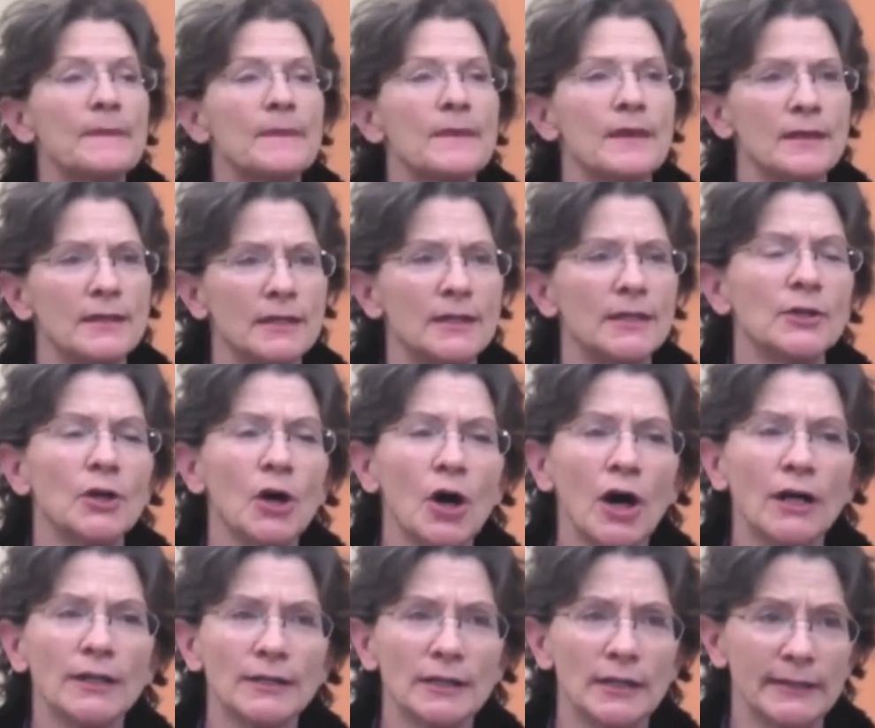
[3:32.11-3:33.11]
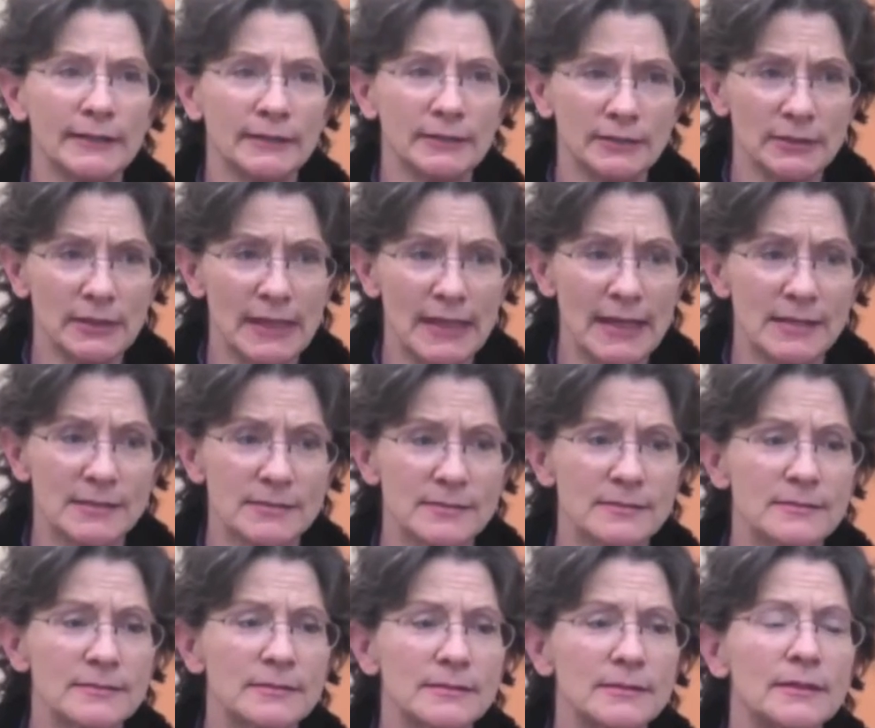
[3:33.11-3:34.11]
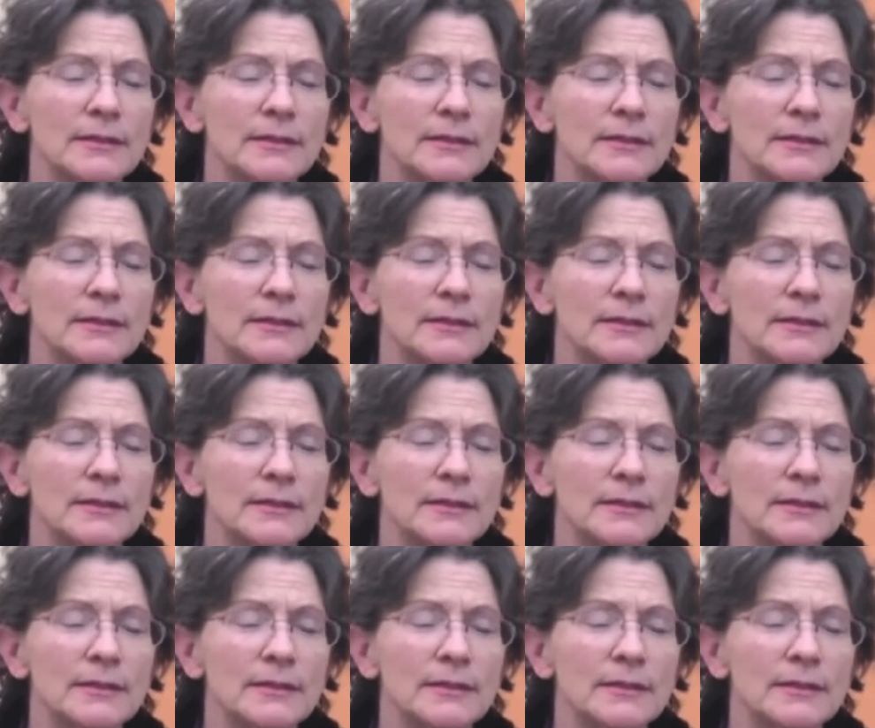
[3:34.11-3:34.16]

and in an online class,